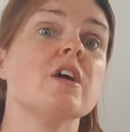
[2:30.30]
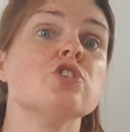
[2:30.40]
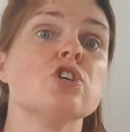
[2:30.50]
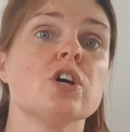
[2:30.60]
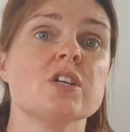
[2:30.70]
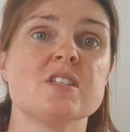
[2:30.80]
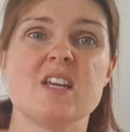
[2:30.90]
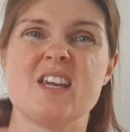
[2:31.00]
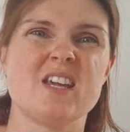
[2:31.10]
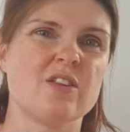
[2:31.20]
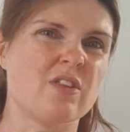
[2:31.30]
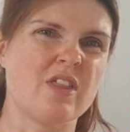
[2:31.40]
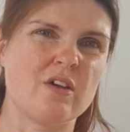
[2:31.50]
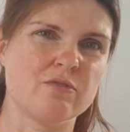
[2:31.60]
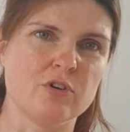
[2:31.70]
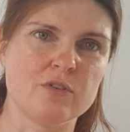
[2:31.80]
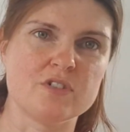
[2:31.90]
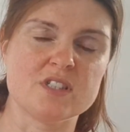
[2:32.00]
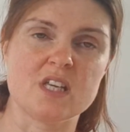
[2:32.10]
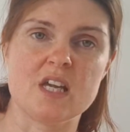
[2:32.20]
dirty and that they're full of
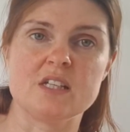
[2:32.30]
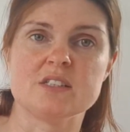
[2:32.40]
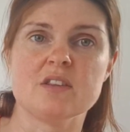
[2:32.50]
disease,